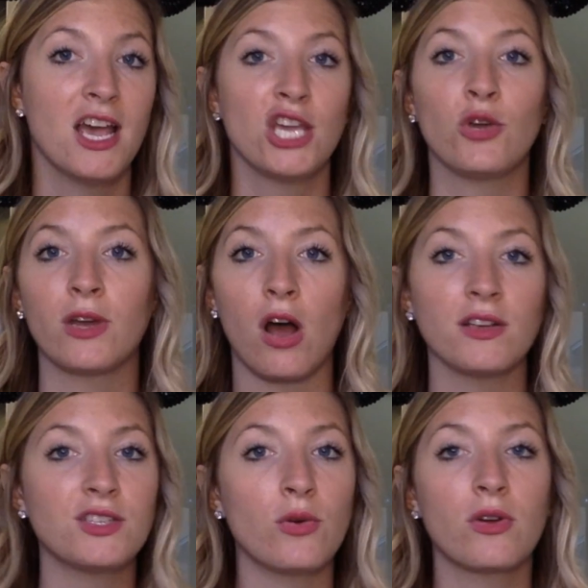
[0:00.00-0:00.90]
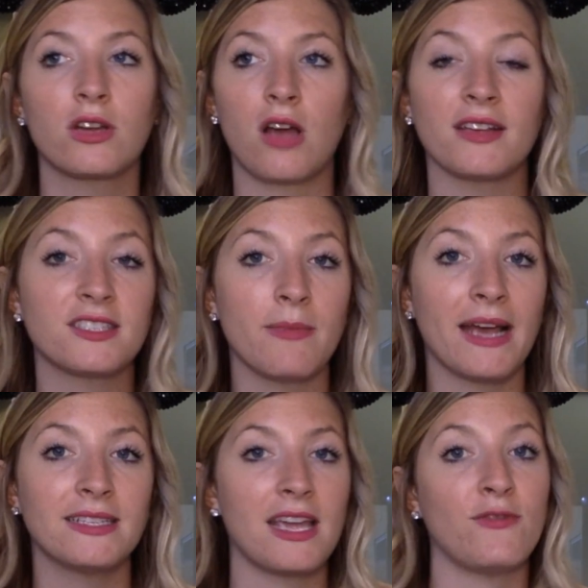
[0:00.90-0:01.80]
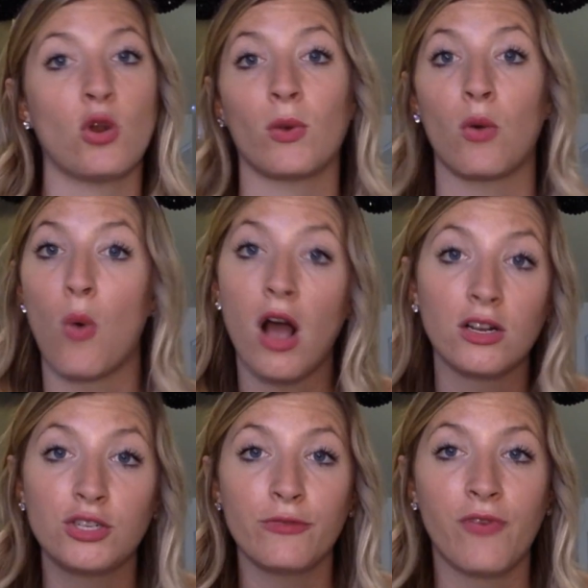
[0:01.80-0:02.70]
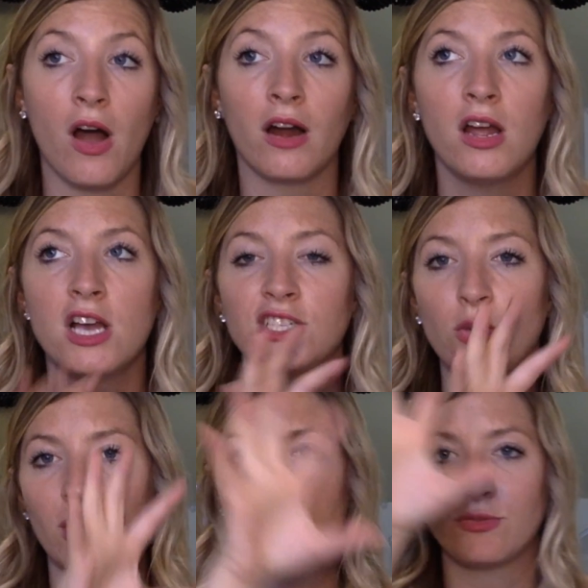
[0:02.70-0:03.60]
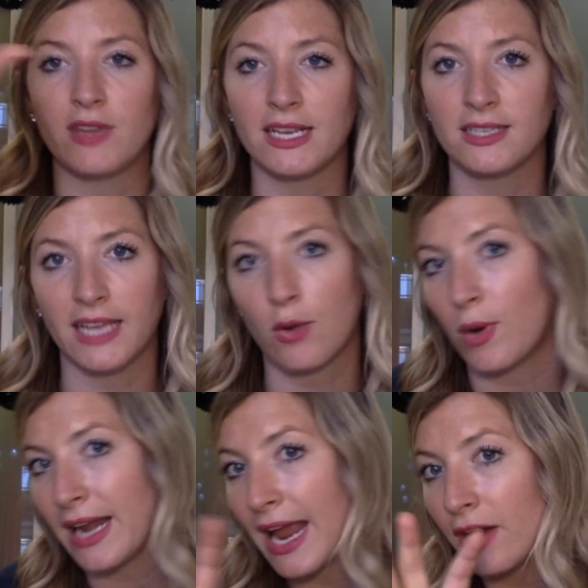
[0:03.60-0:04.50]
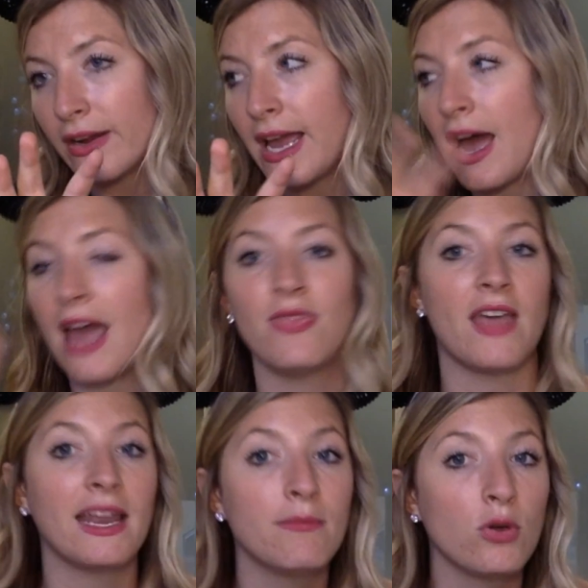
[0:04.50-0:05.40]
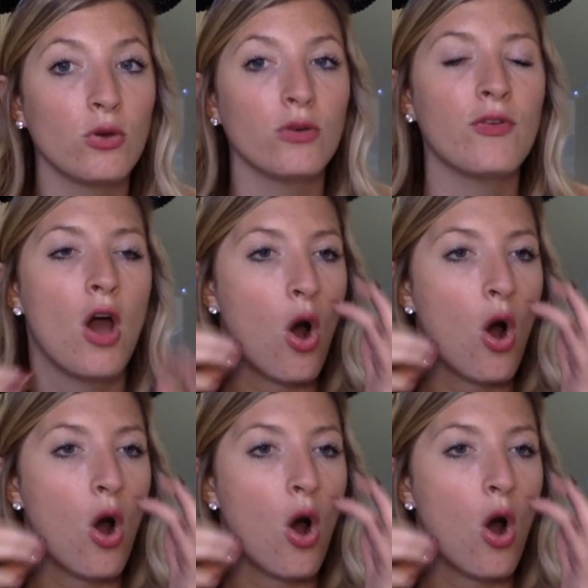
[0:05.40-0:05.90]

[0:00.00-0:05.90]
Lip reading: You can also customize it if you don't want to walk too far, so you want to do things in like one area and then move,